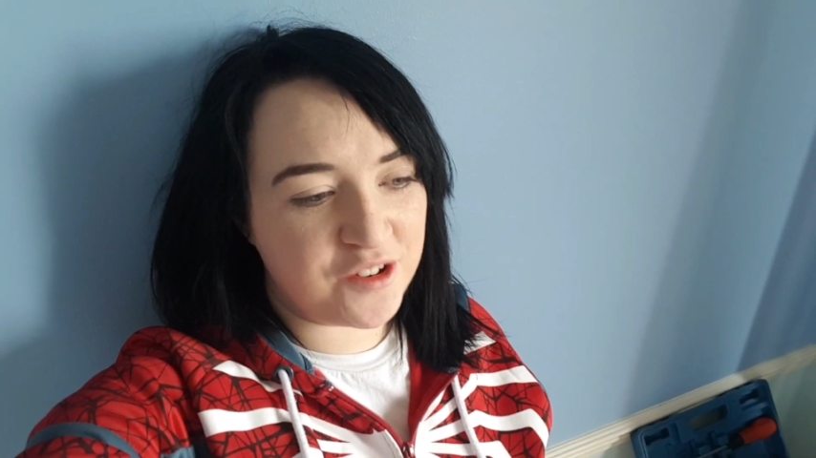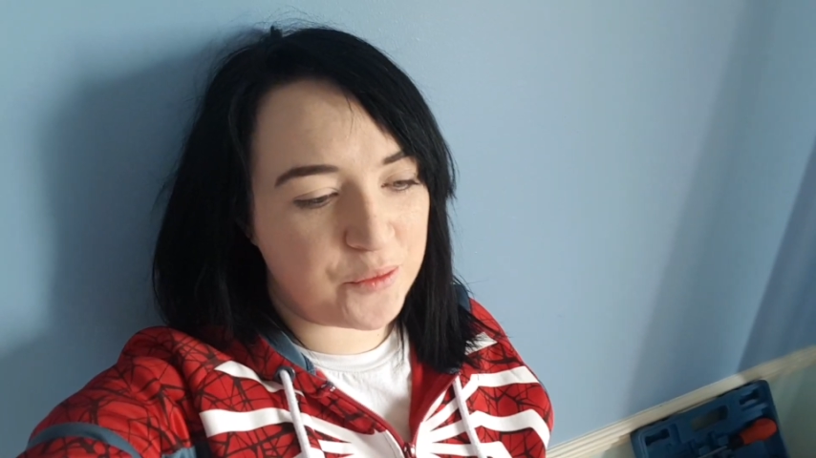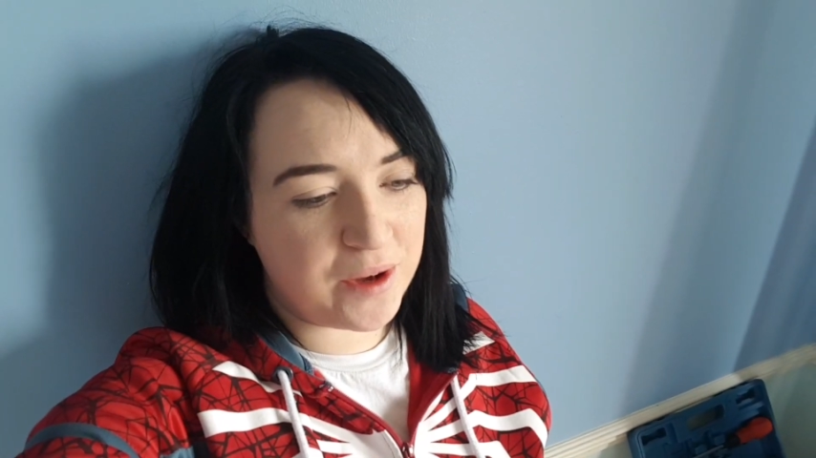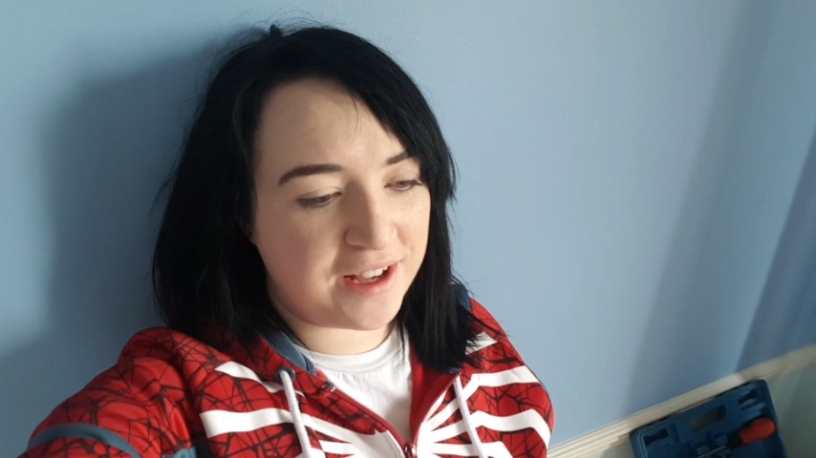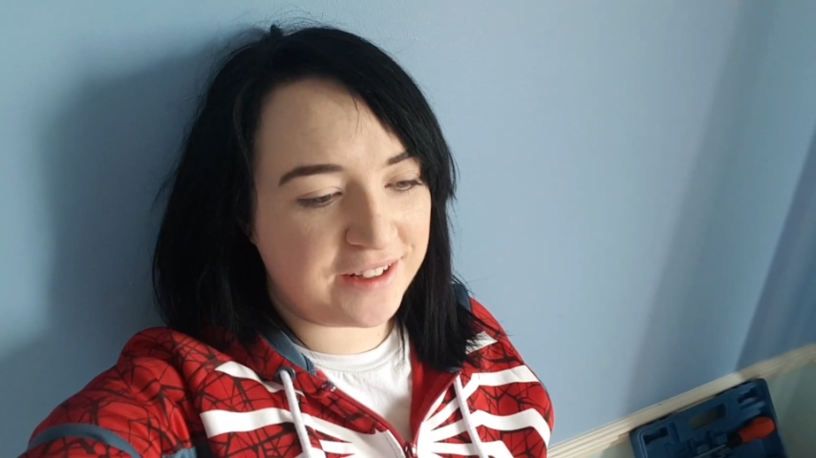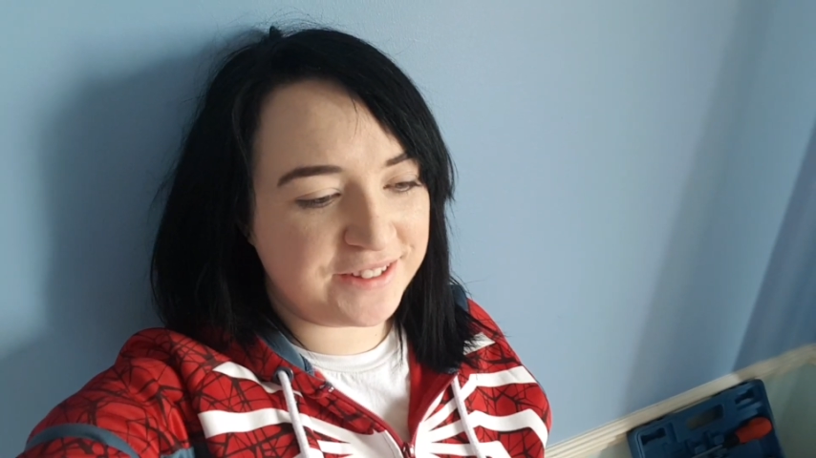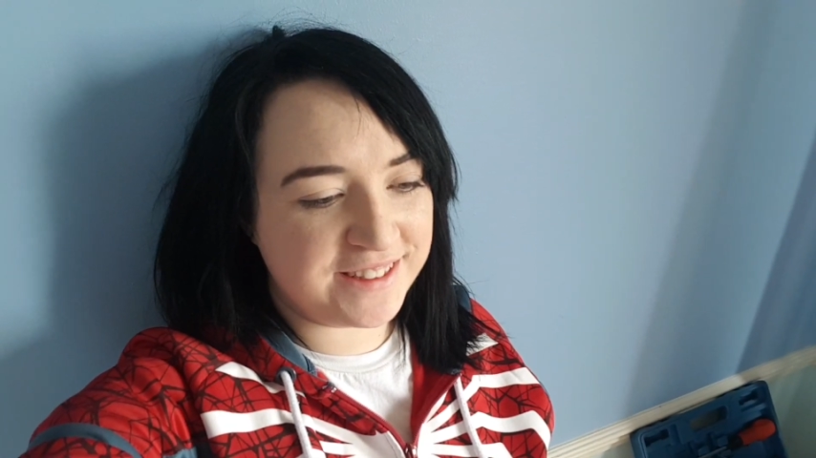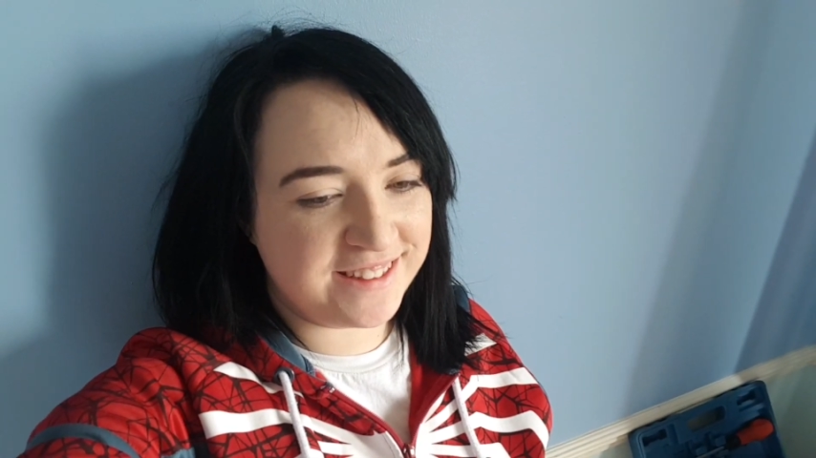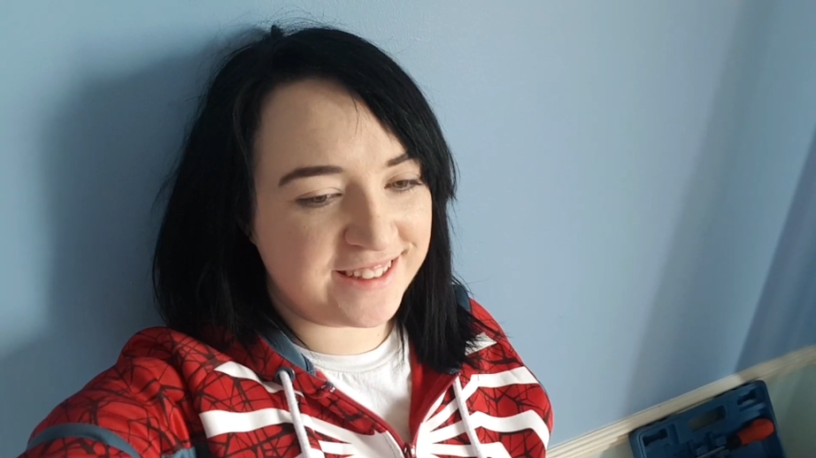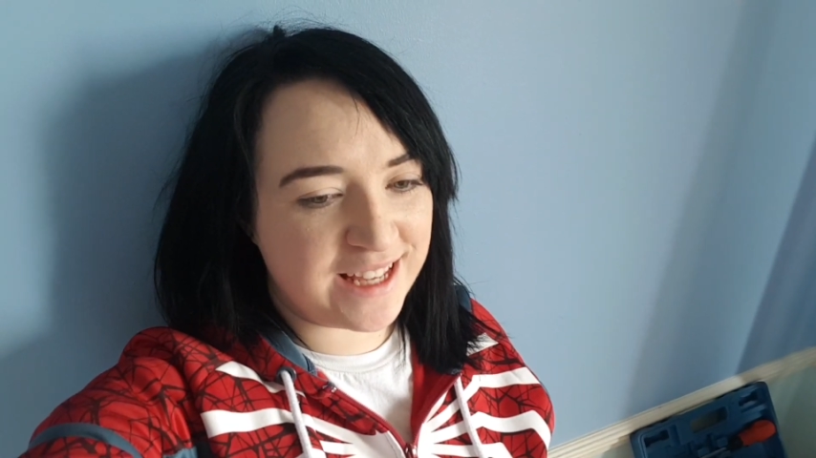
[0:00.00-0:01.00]
a while
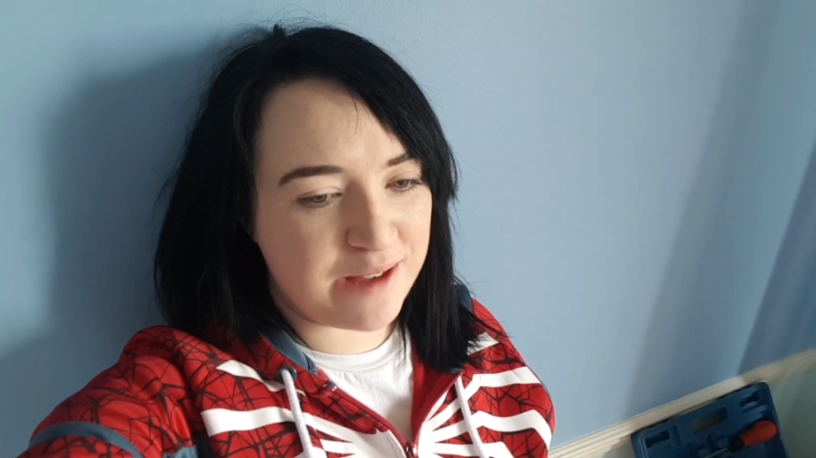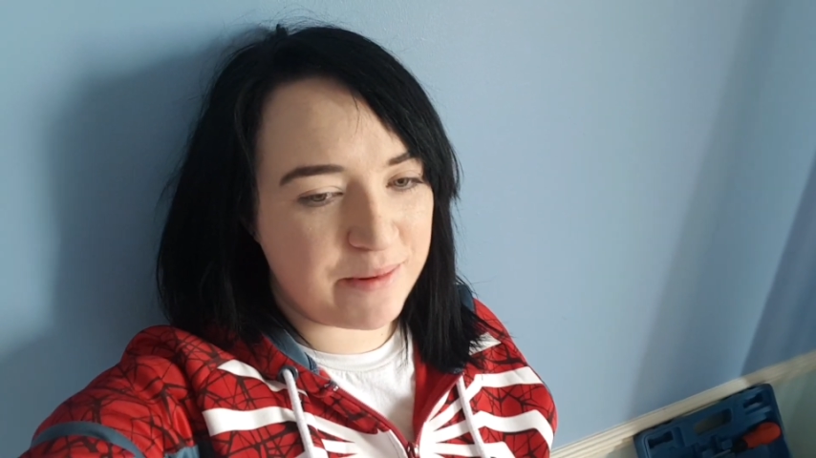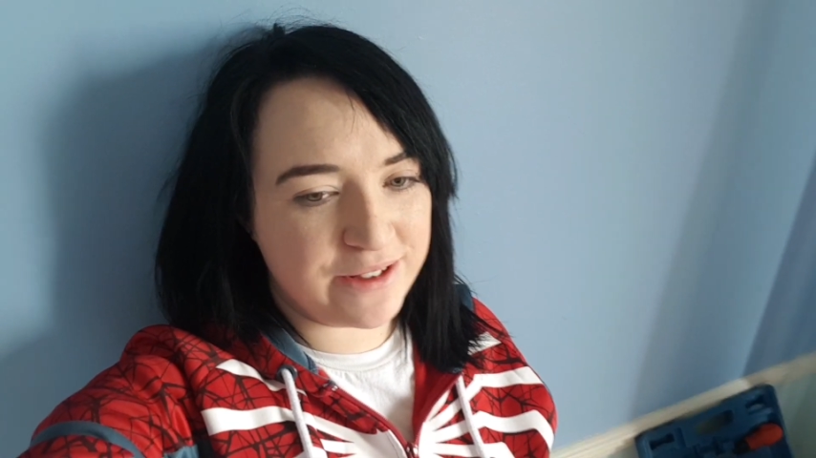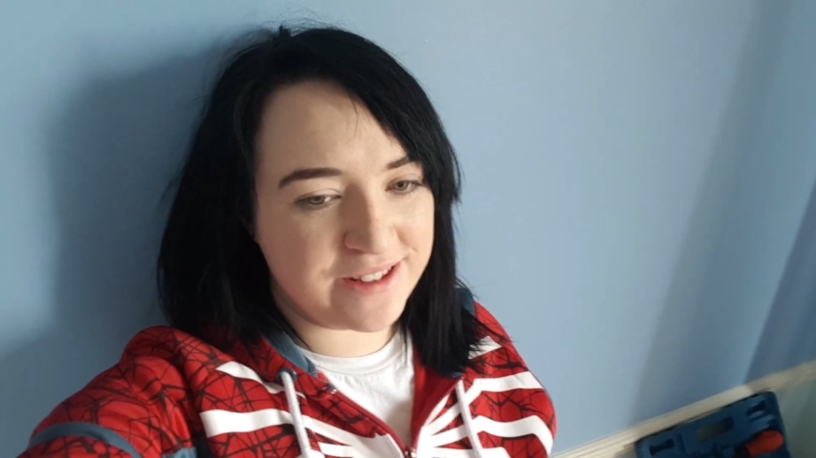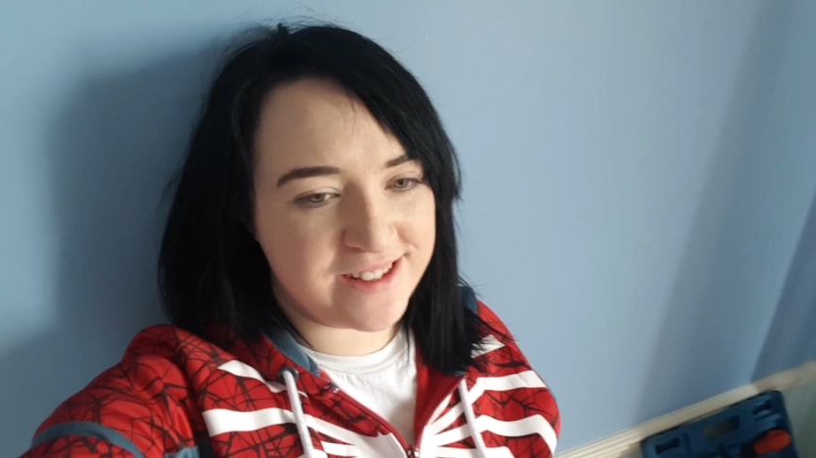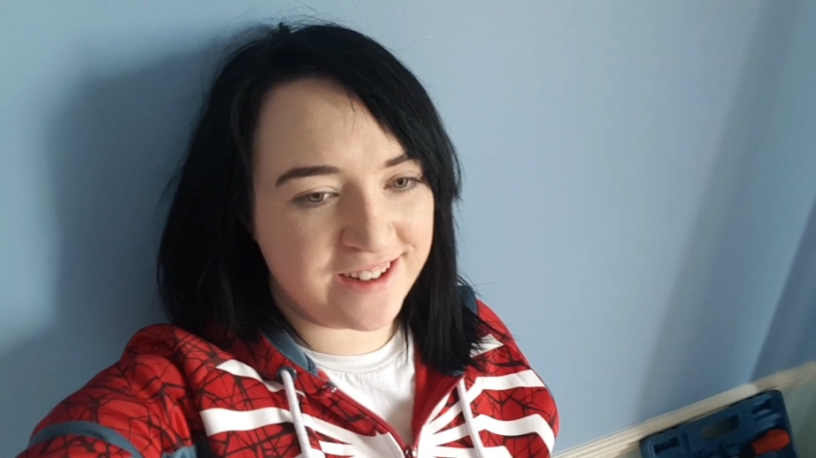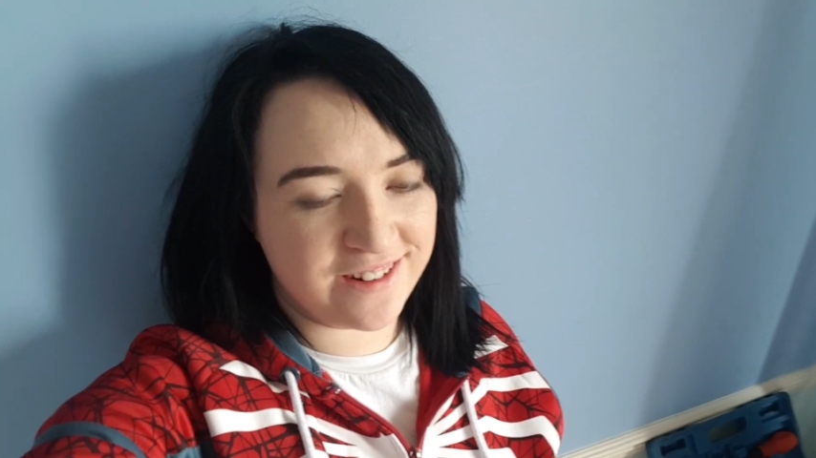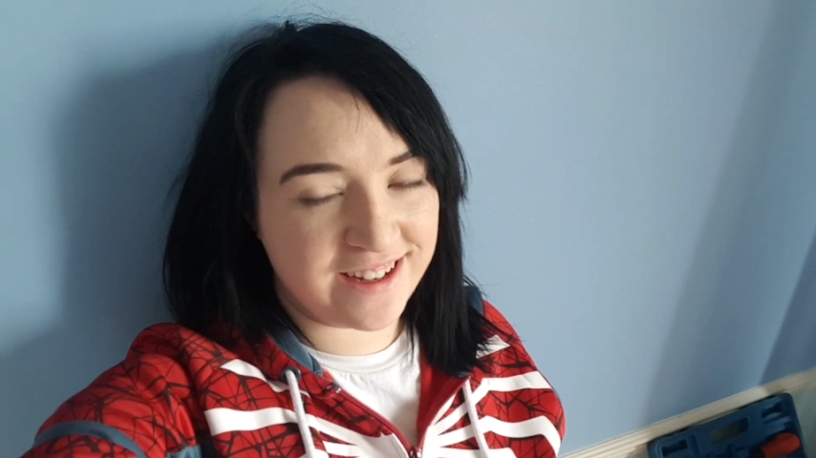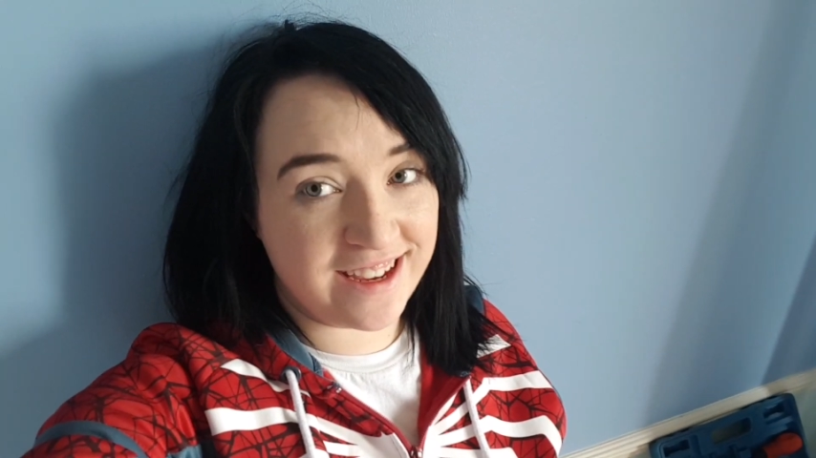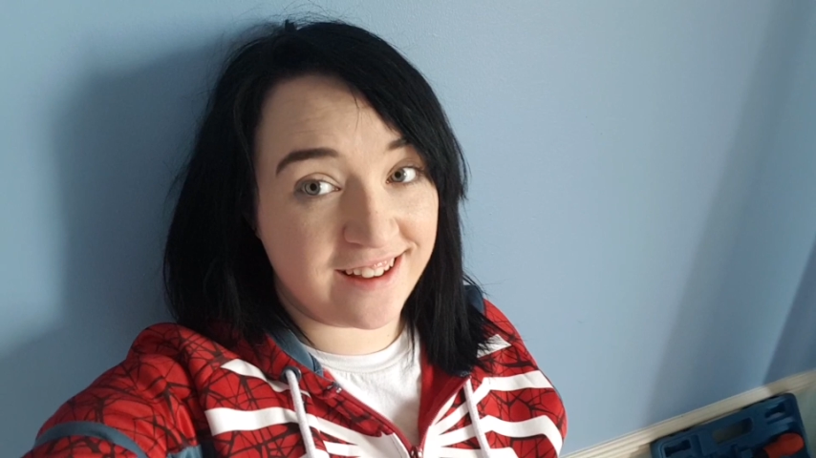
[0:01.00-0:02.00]
since I posted
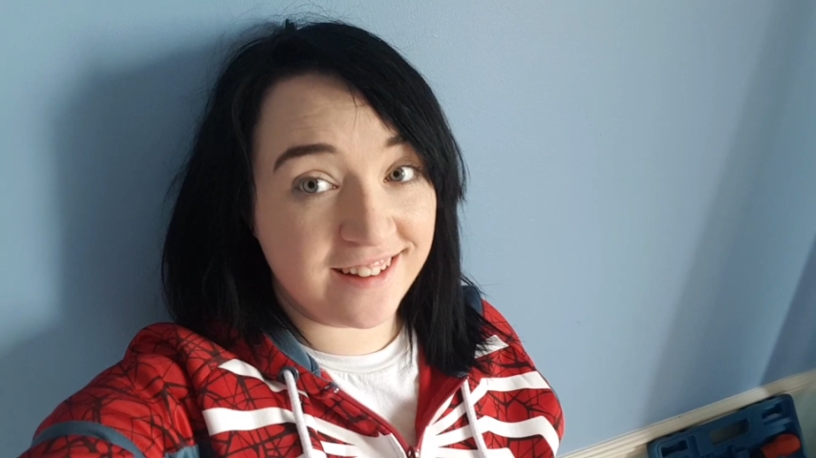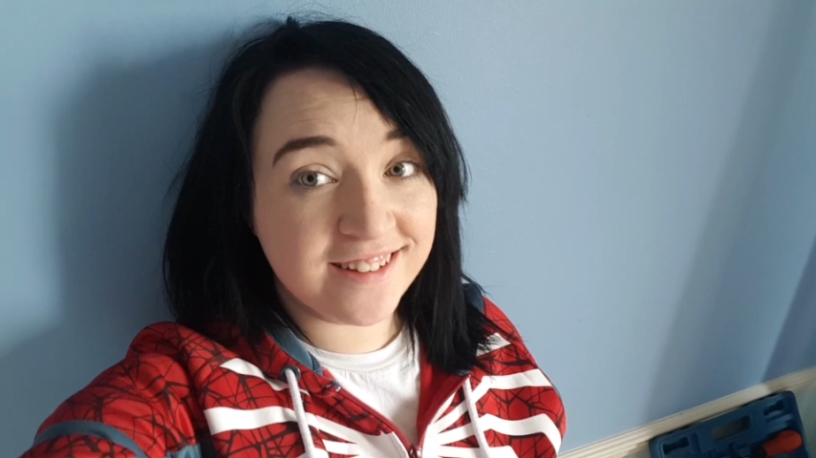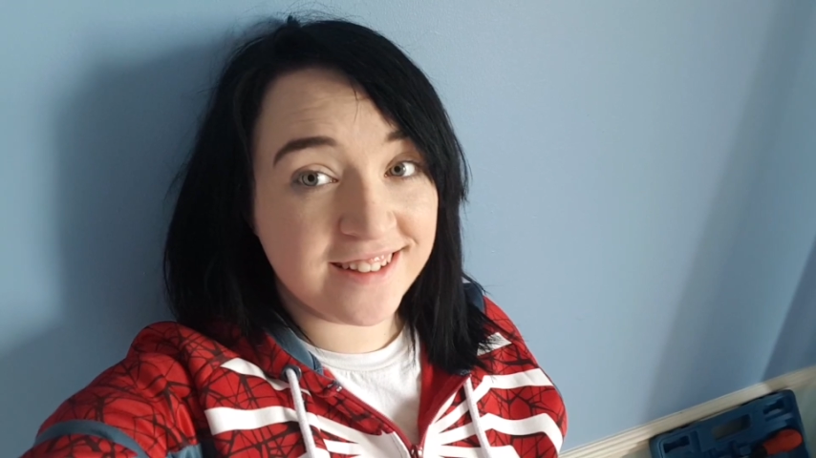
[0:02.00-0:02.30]
on here,